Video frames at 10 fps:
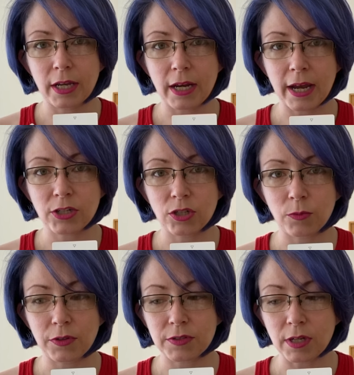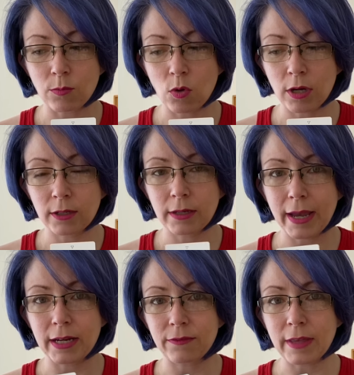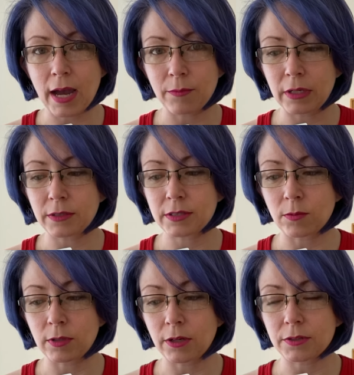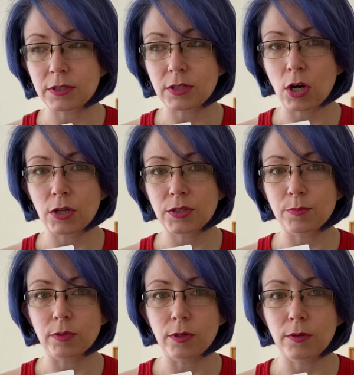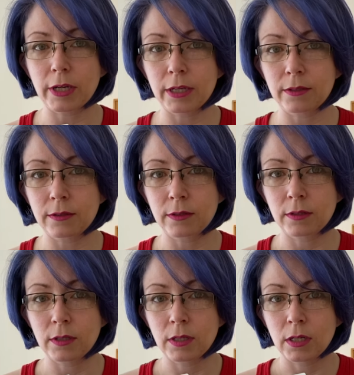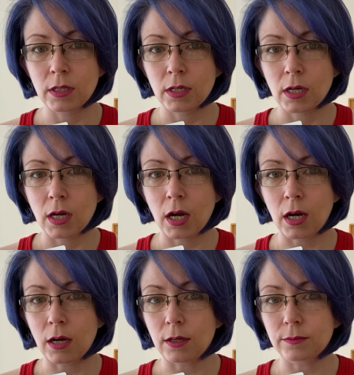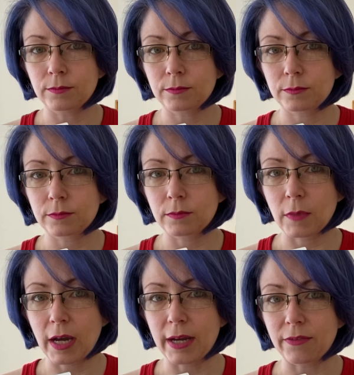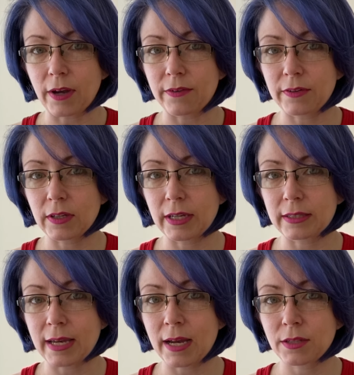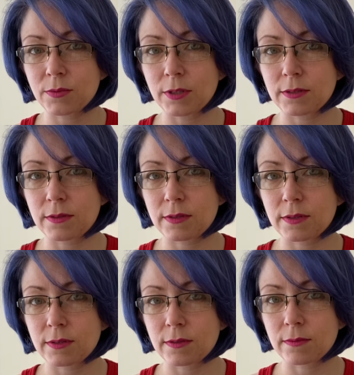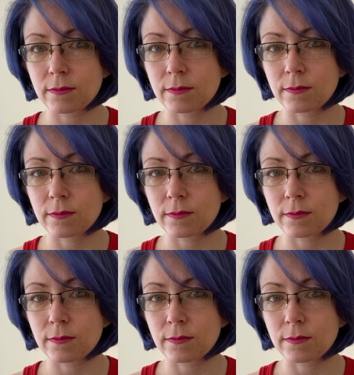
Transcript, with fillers: connection with someone, and if that means someone else's heart's broken, I feel like that's what's